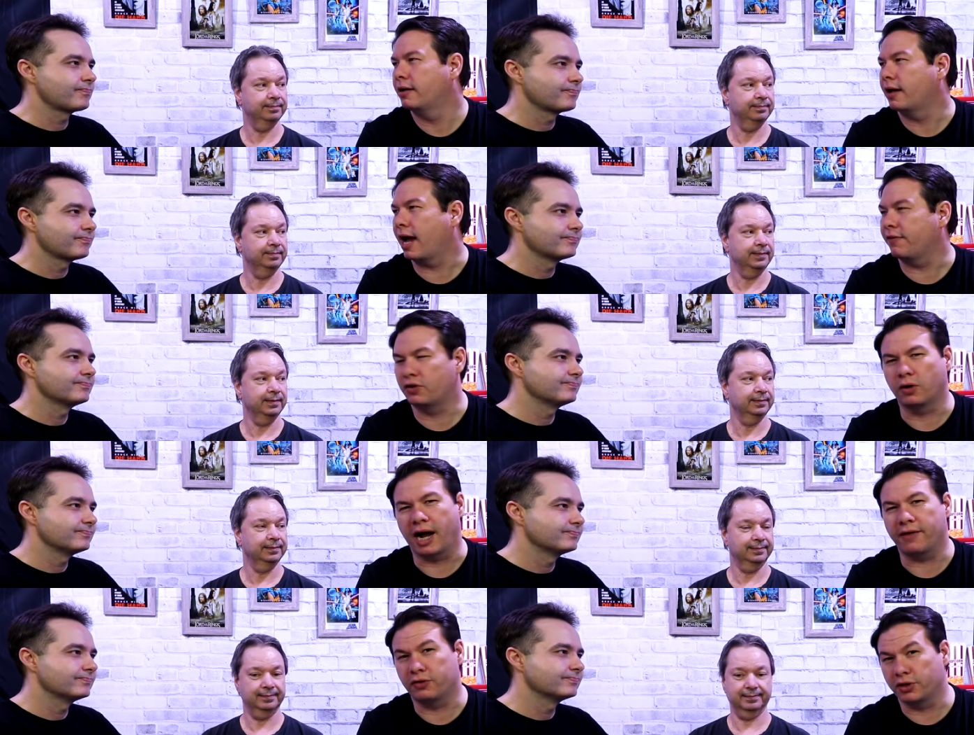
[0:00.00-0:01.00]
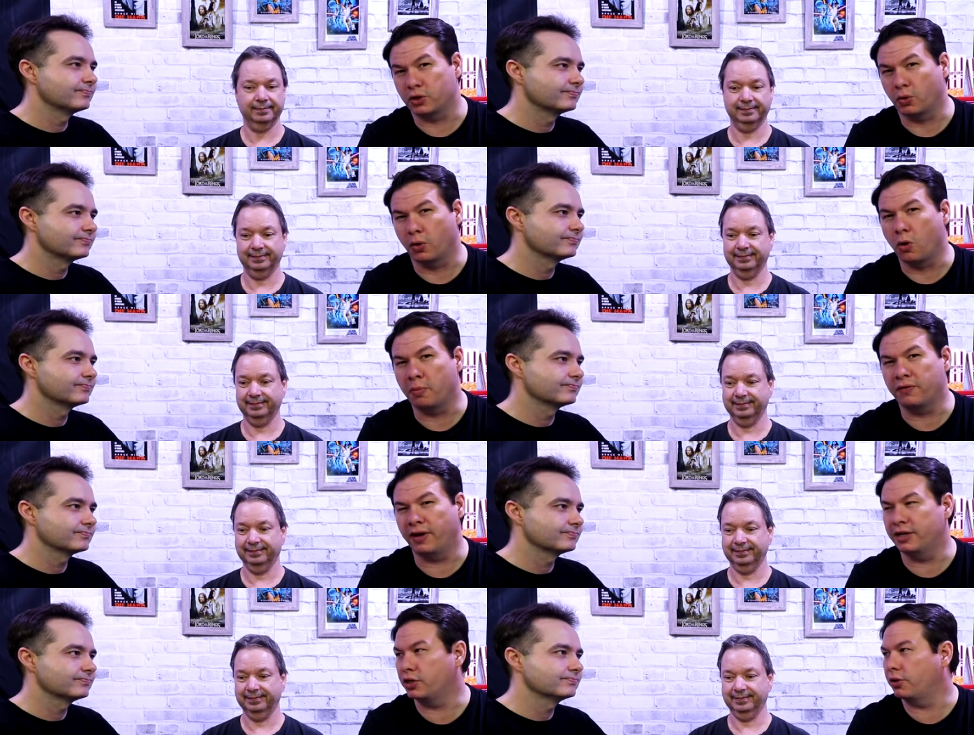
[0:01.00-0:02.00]
Speaker 1: after after this whole home
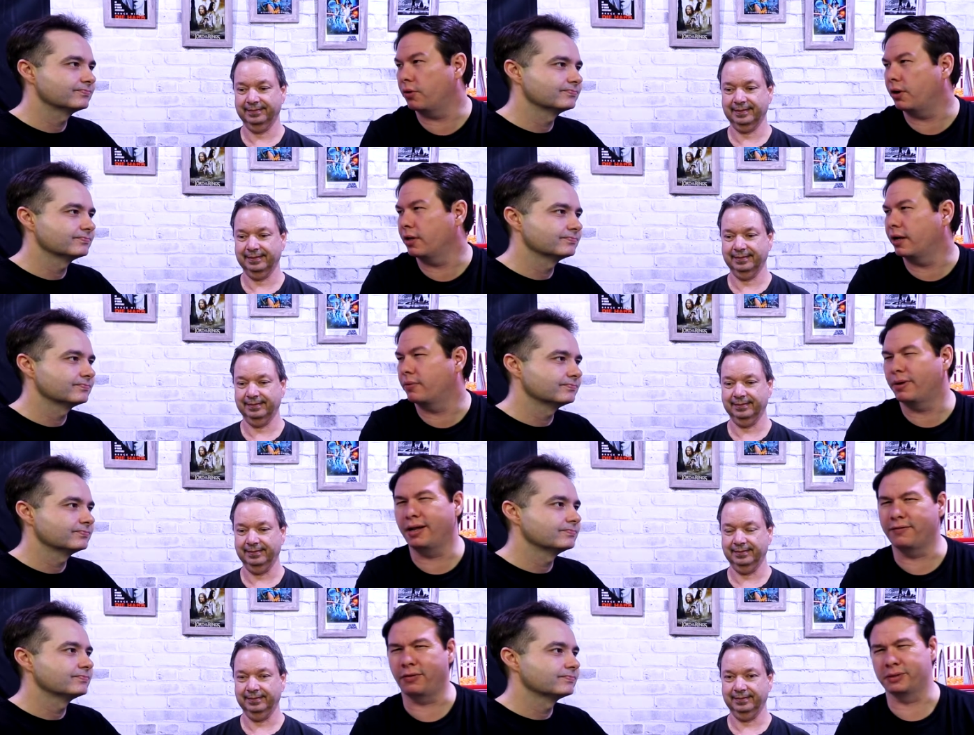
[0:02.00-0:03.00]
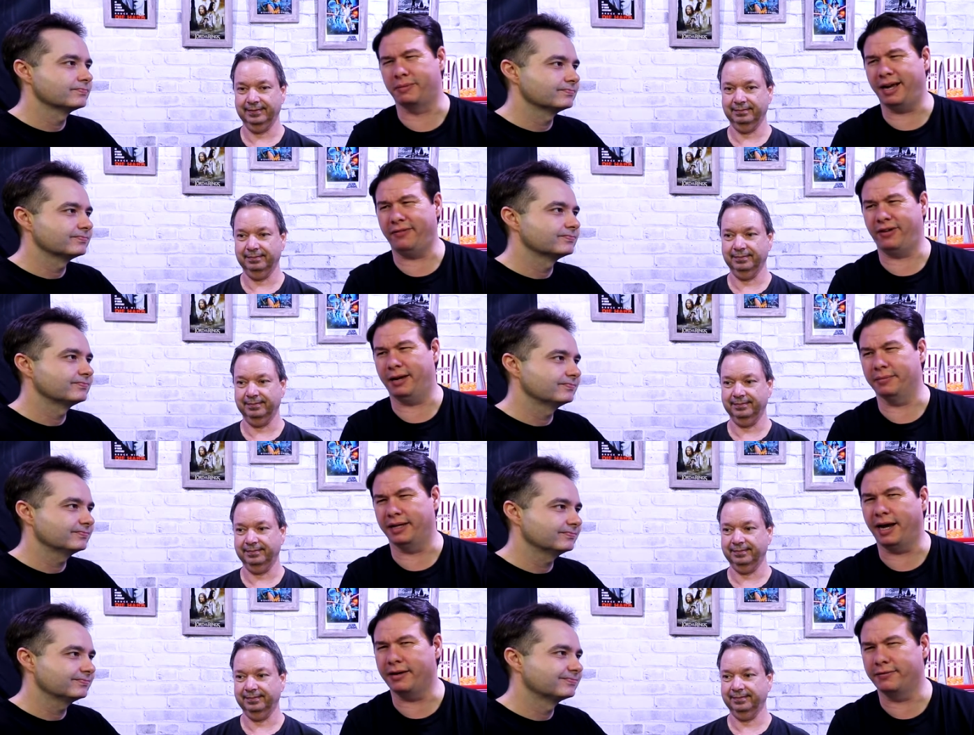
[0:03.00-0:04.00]
invasion, they're all like, "Well, if it was my
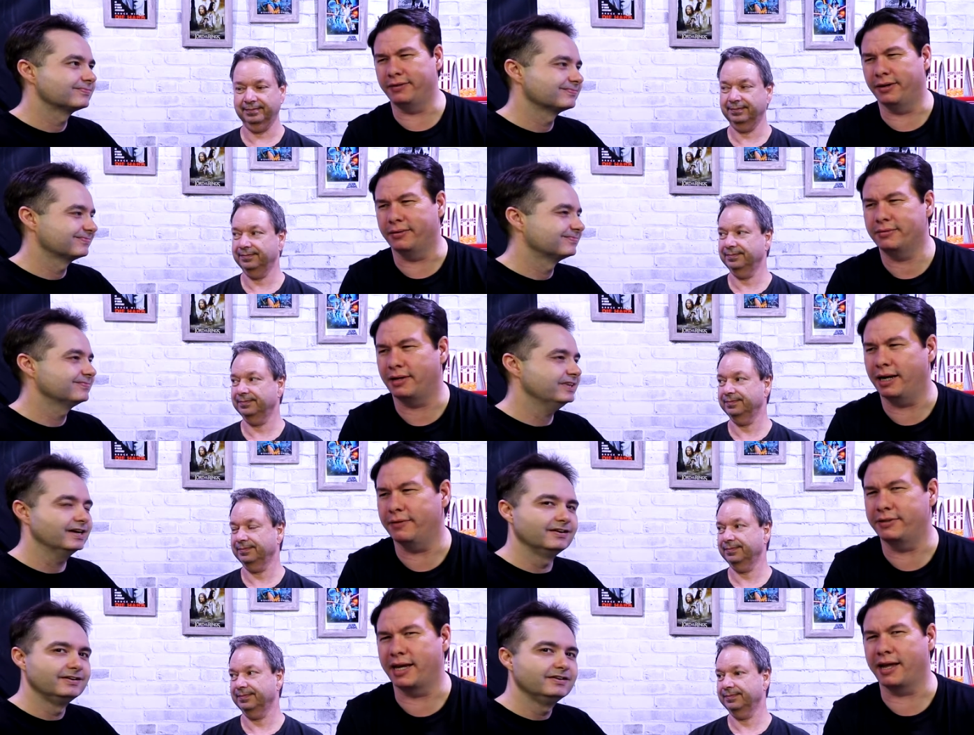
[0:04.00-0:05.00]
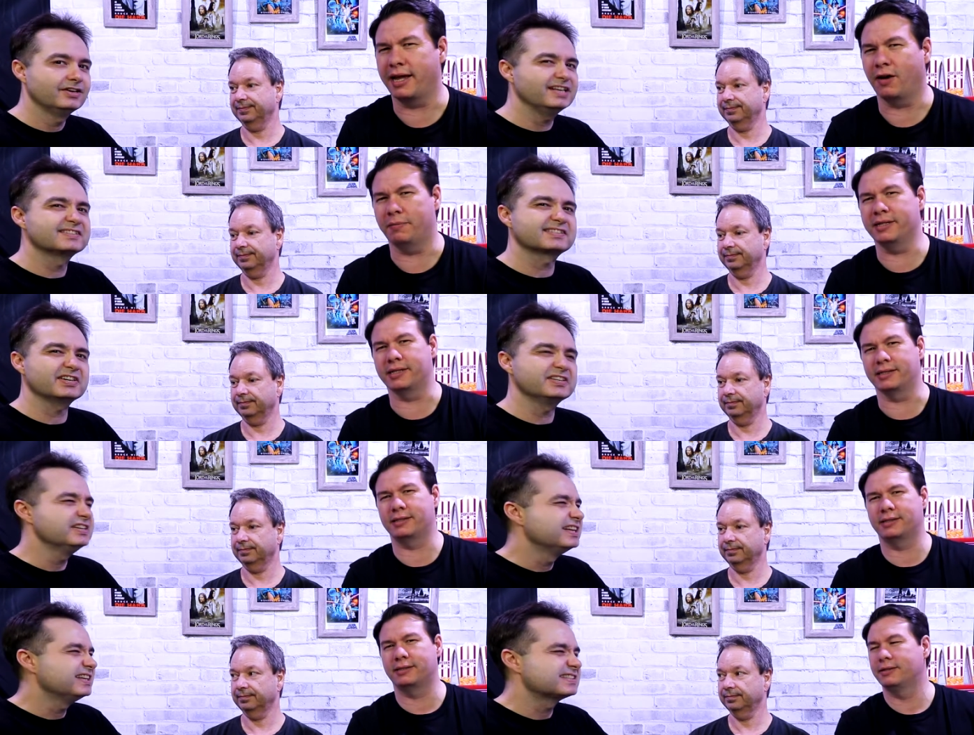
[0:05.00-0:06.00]
family, I'd have, you know, I'd have taken care his of business."
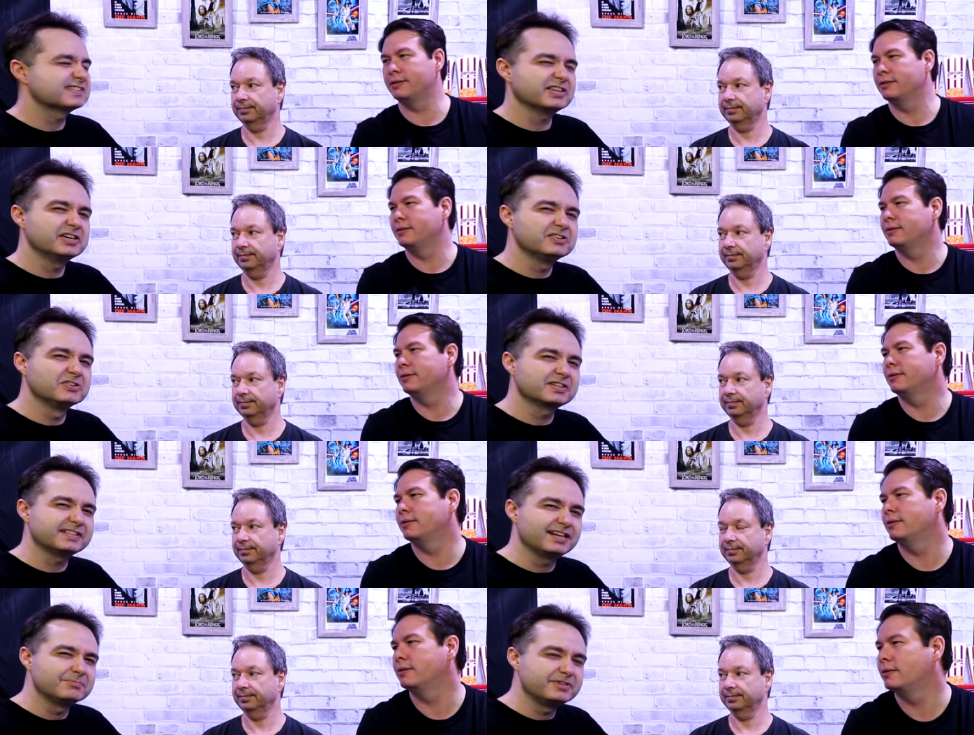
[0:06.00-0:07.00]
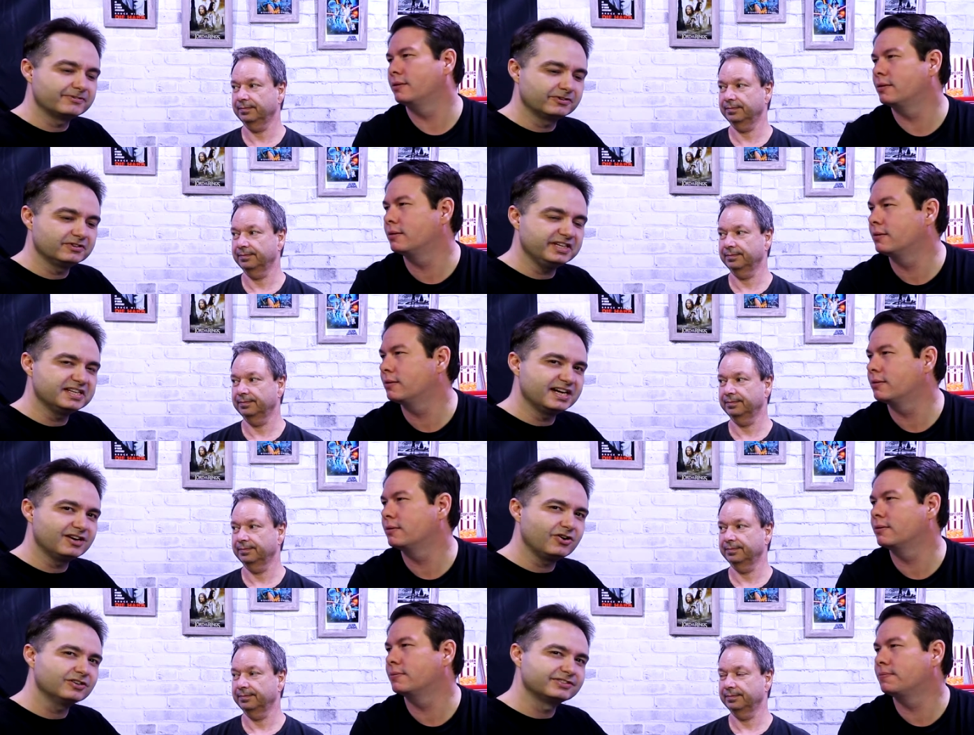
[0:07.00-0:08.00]
Speaker 2: Son, his son looks at him differently
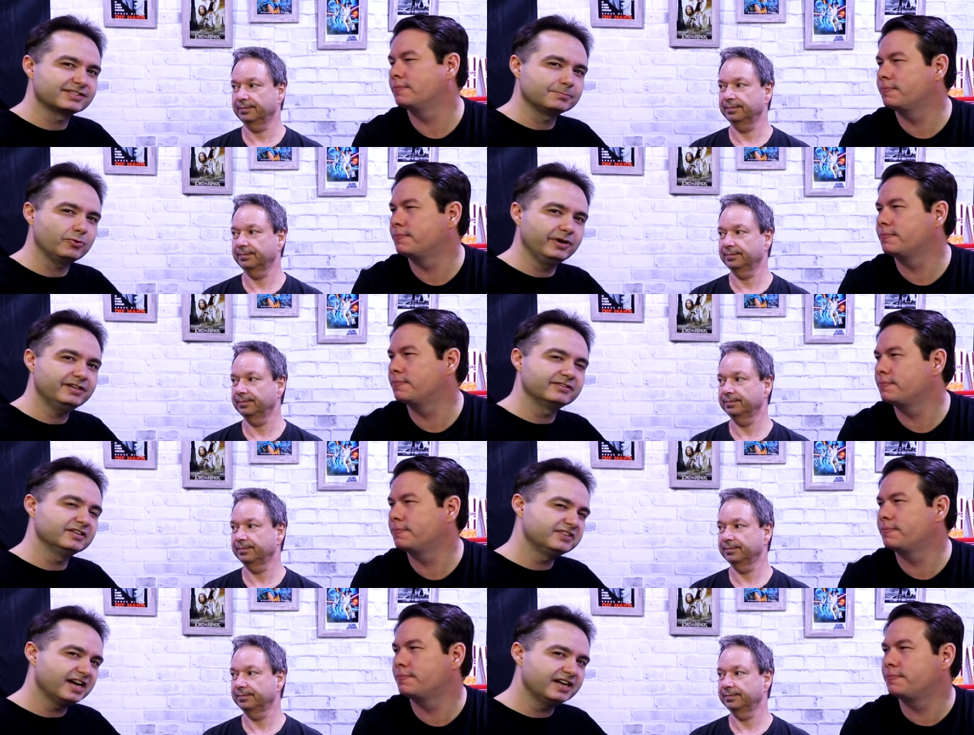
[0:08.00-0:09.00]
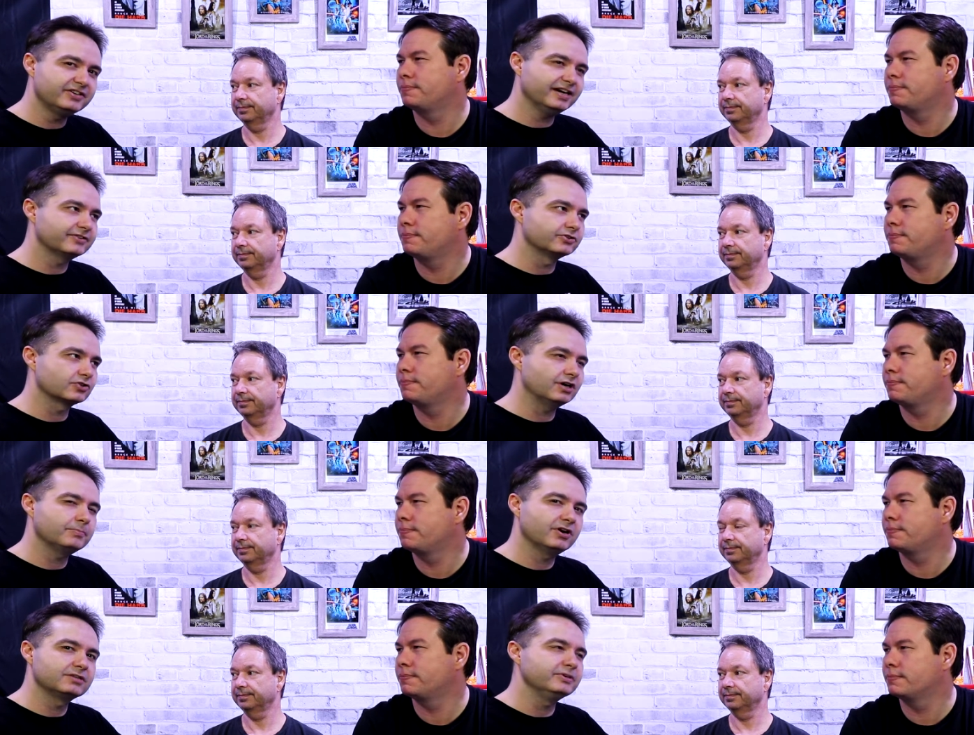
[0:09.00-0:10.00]
now, all disappointed that Dad, you had the drop
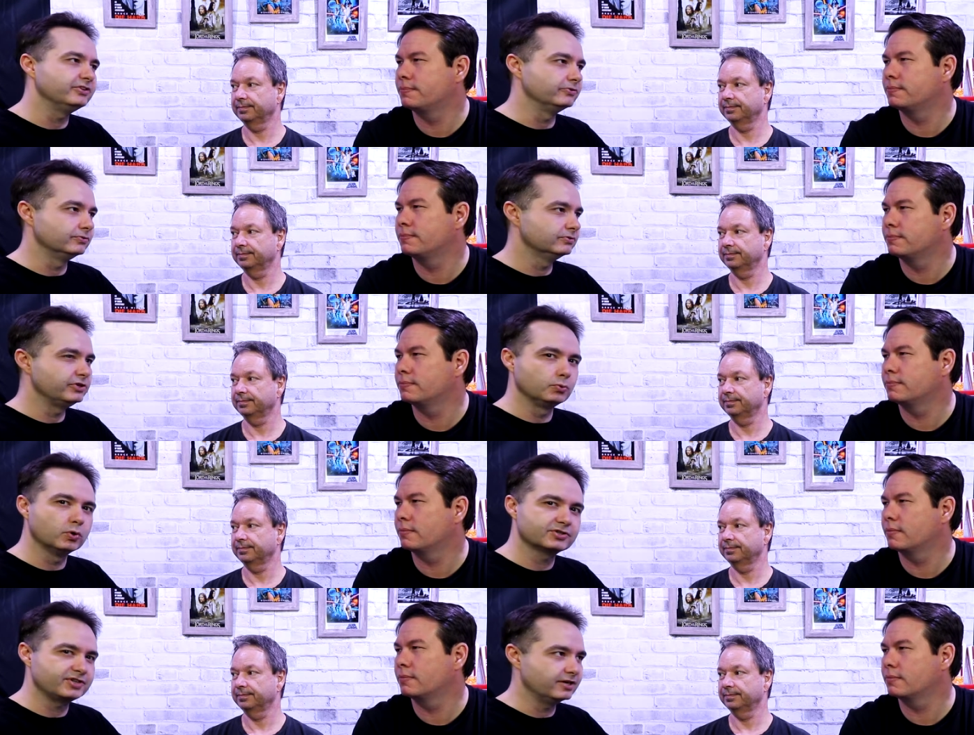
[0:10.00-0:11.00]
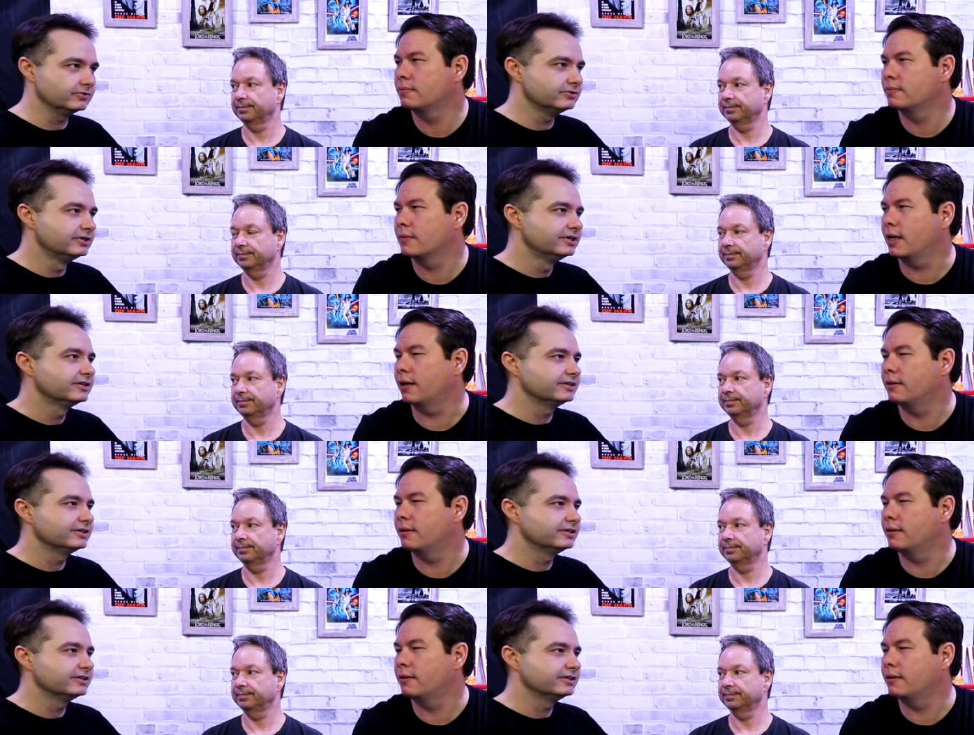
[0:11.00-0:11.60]
on him and you you wussed out. Yeah,